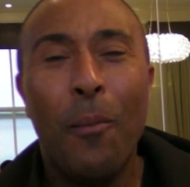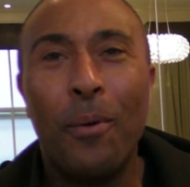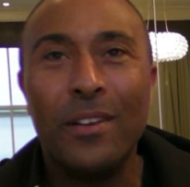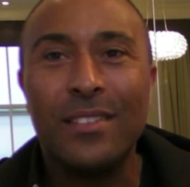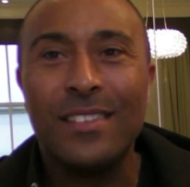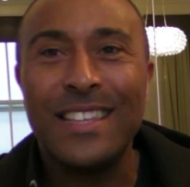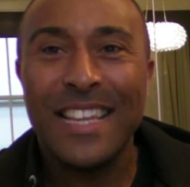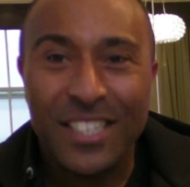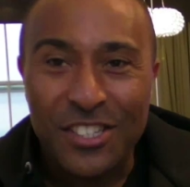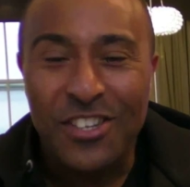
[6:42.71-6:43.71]
But
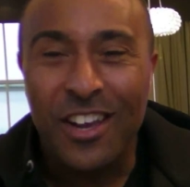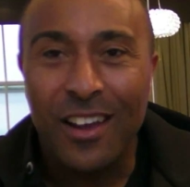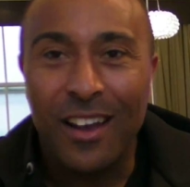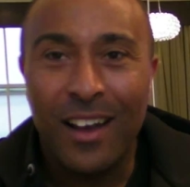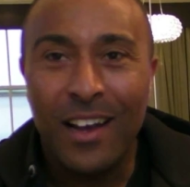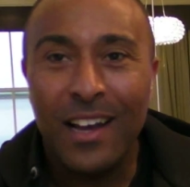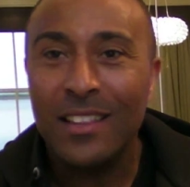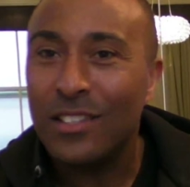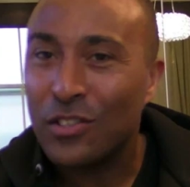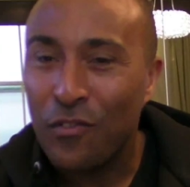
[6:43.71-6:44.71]
this year at
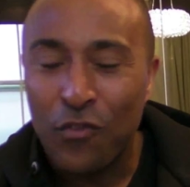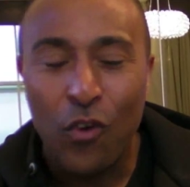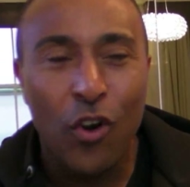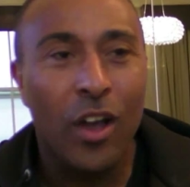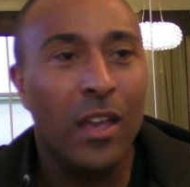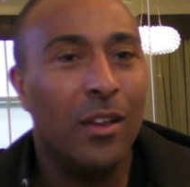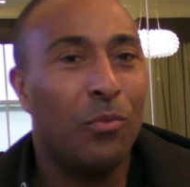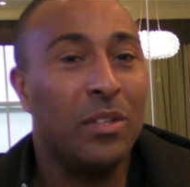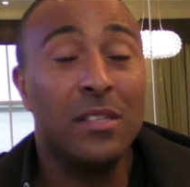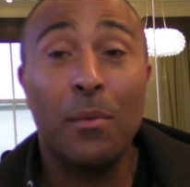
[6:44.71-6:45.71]
the Savoy,
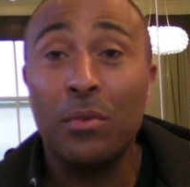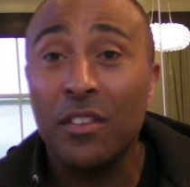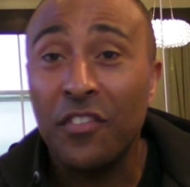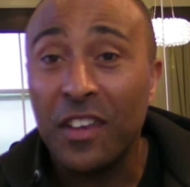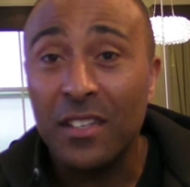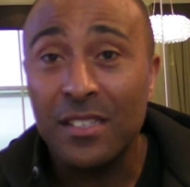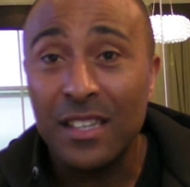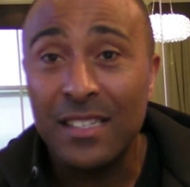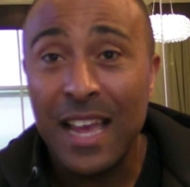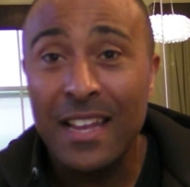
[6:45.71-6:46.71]
we doubled the figures, the
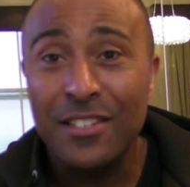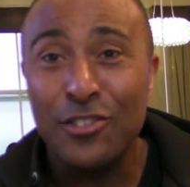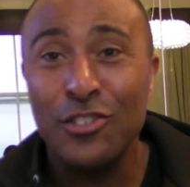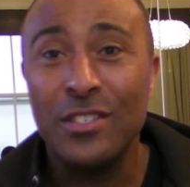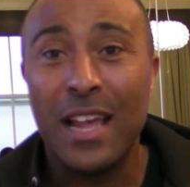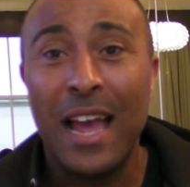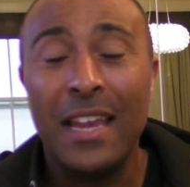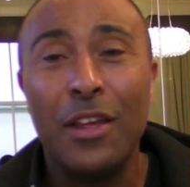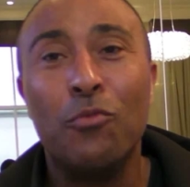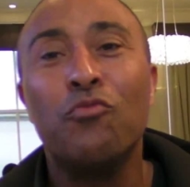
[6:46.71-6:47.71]
attendance,
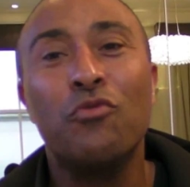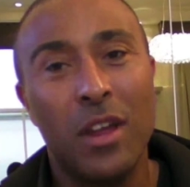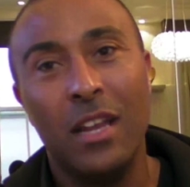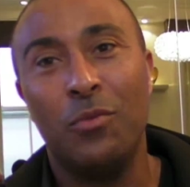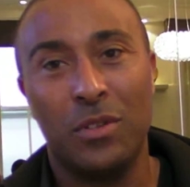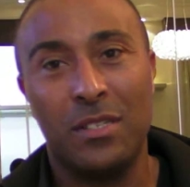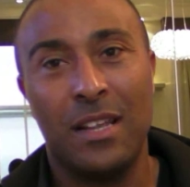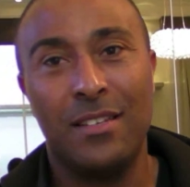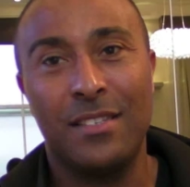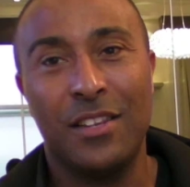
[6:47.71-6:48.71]
and it really was
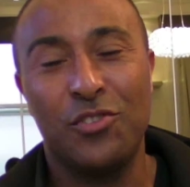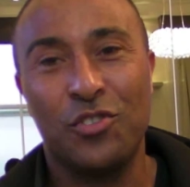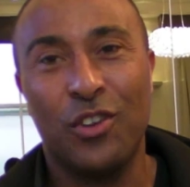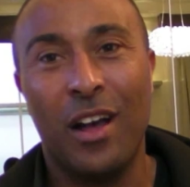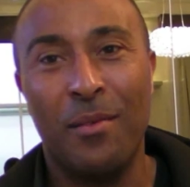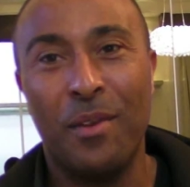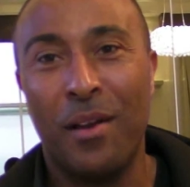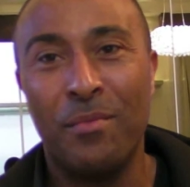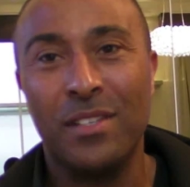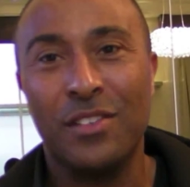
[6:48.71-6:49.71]
sensational.
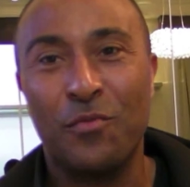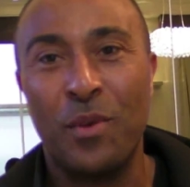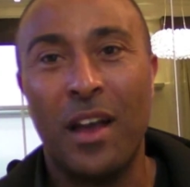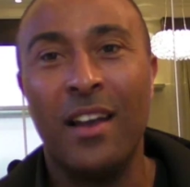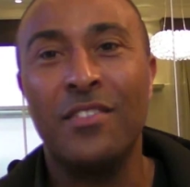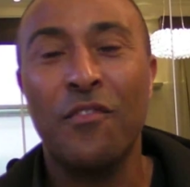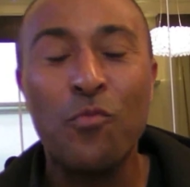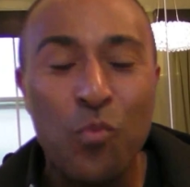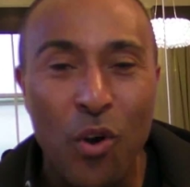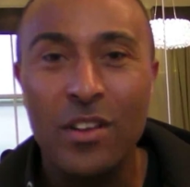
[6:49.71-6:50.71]
I must admit, I had a
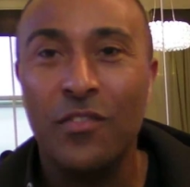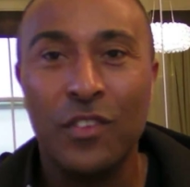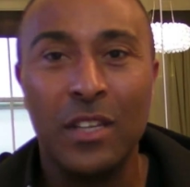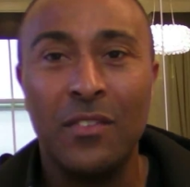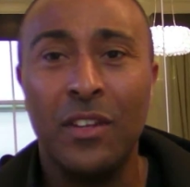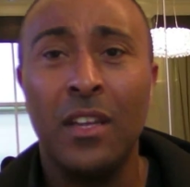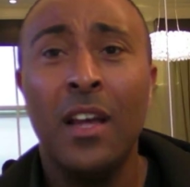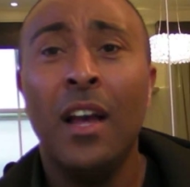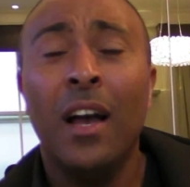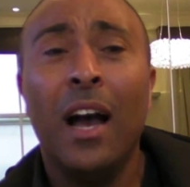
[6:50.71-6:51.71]
wonderful evening.
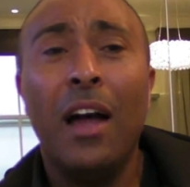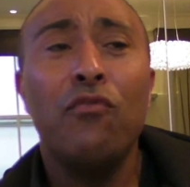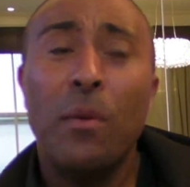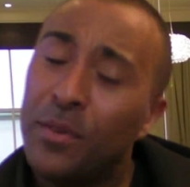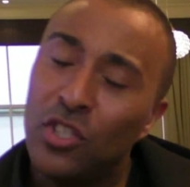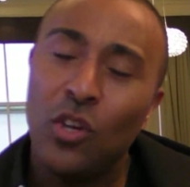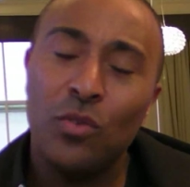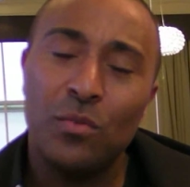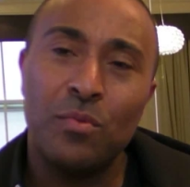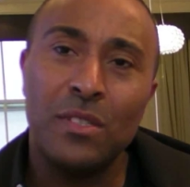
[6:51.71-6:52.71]
And rubbing
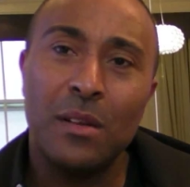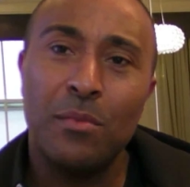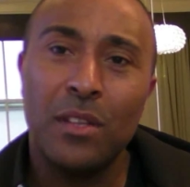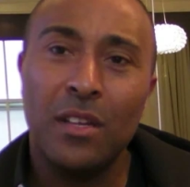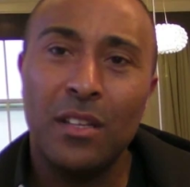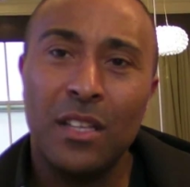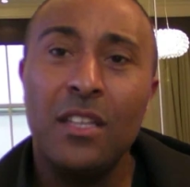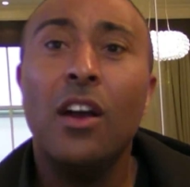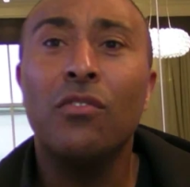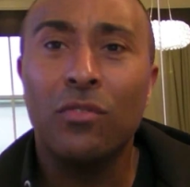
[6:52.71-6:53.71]
shoulders with some of the
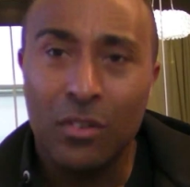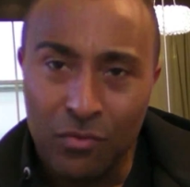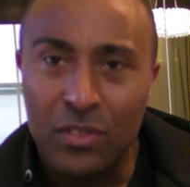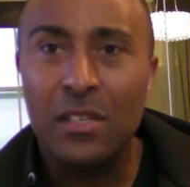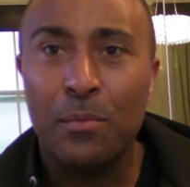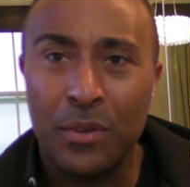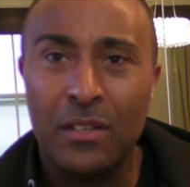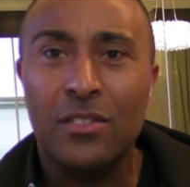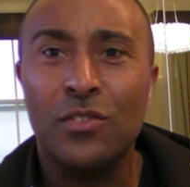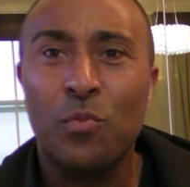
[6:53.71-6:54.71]
young
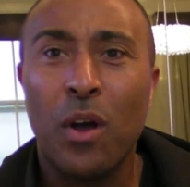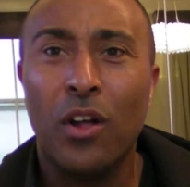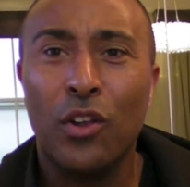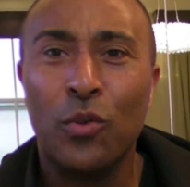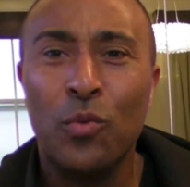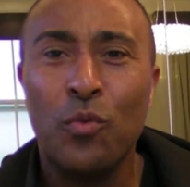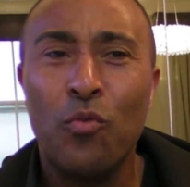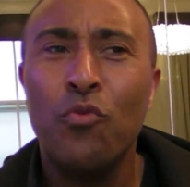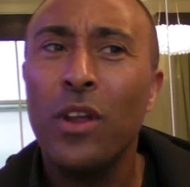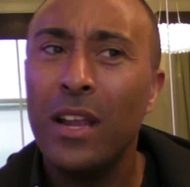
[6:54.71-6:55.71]
recipients as well, who
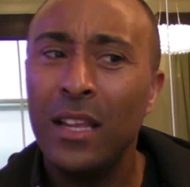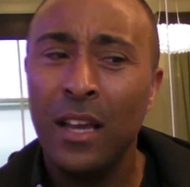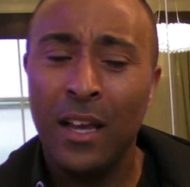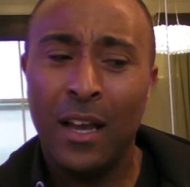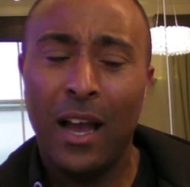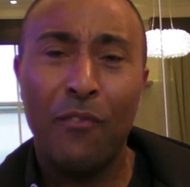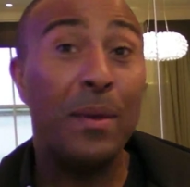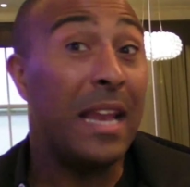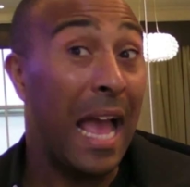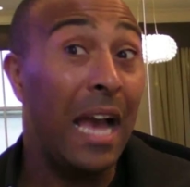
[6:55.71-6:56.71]
really have
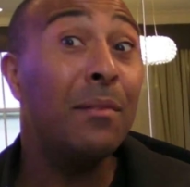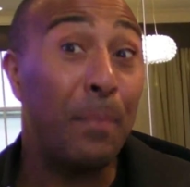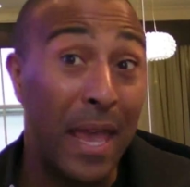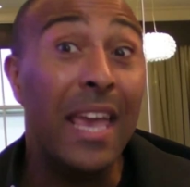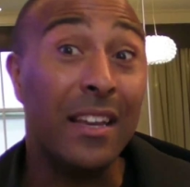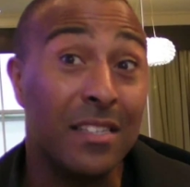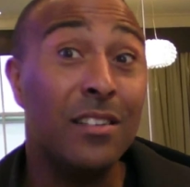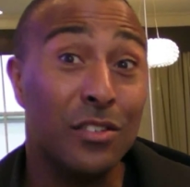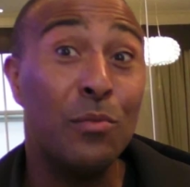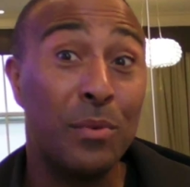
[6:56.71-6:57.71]
been
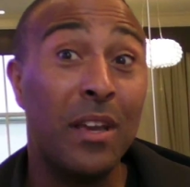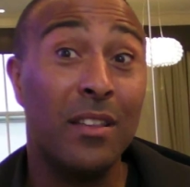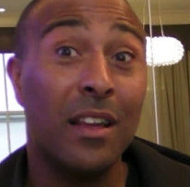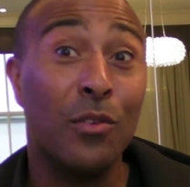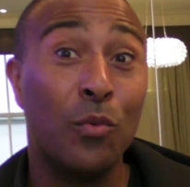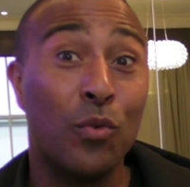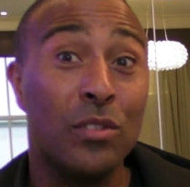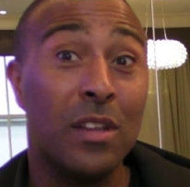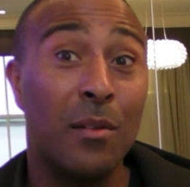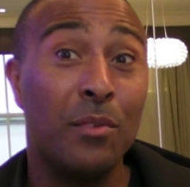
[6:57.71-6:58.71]
hand-picked to be at that
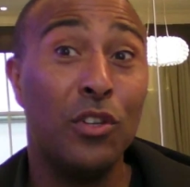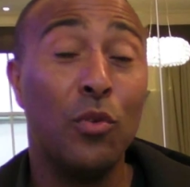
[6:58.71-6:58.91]
awards ceremony.